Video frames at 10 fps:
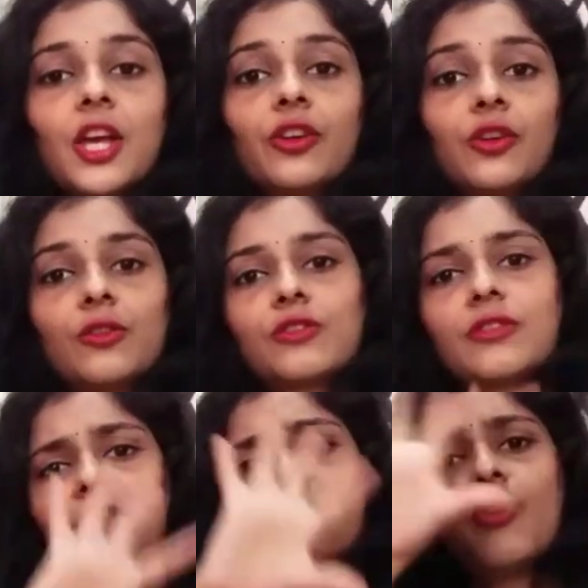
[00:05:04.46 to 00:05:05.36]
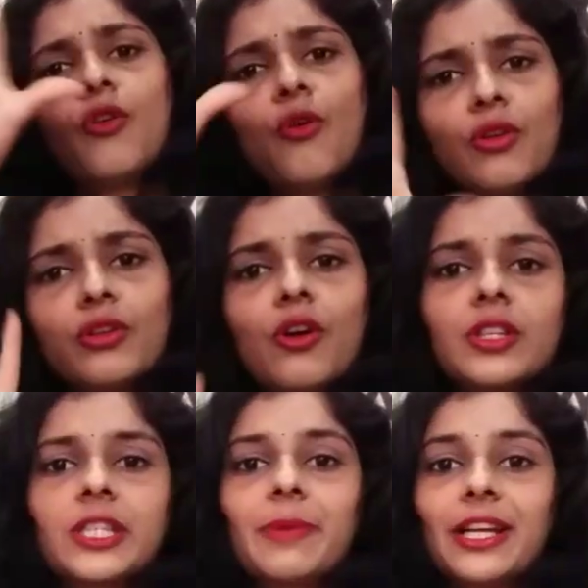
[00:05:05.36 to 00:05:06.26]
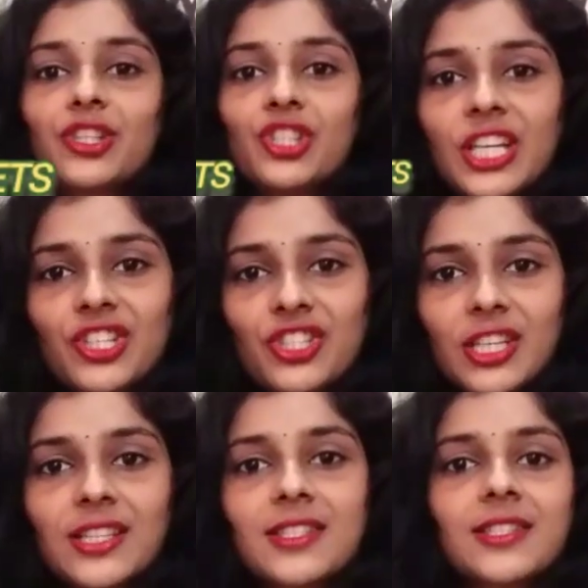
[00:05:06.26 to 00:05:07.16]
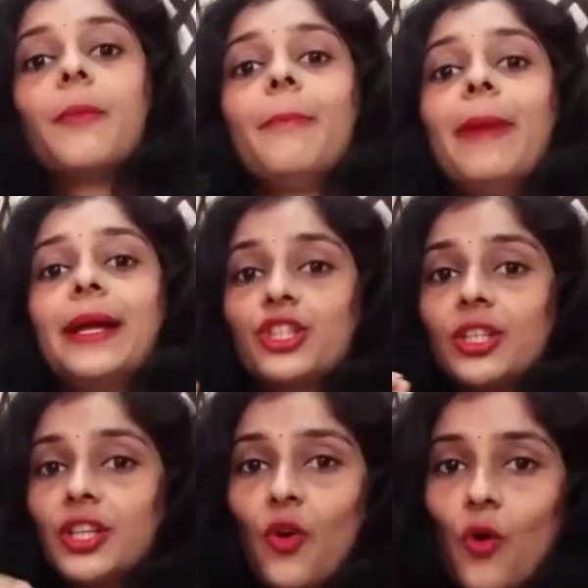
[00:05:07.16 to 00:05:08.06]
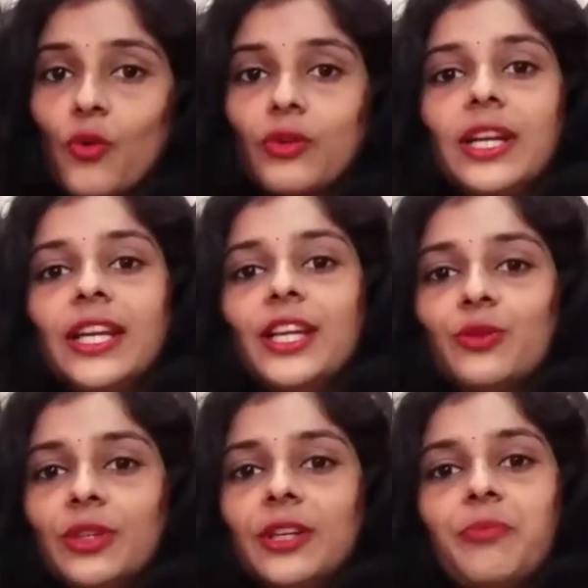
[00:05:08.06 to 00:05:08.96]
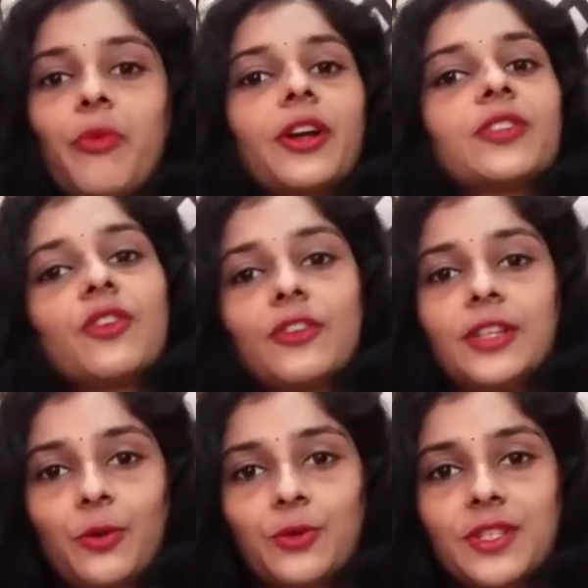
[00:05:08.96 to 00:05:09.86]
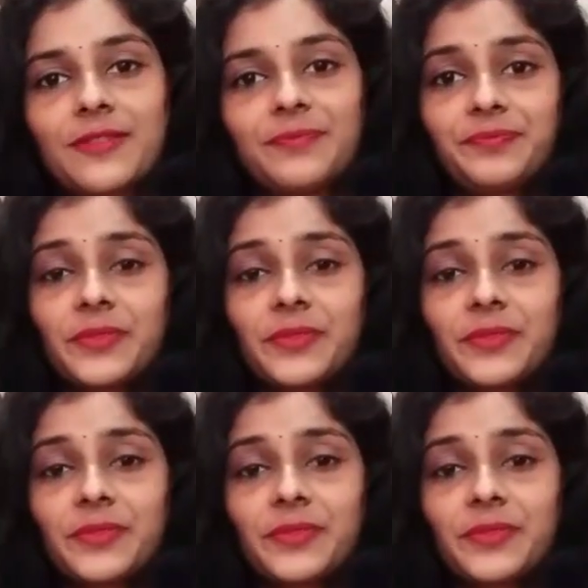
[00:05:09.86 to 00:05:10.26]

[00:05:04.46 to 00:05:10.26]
You can also write the whole concept like cheat sheets, mentioning only unique points or doubts.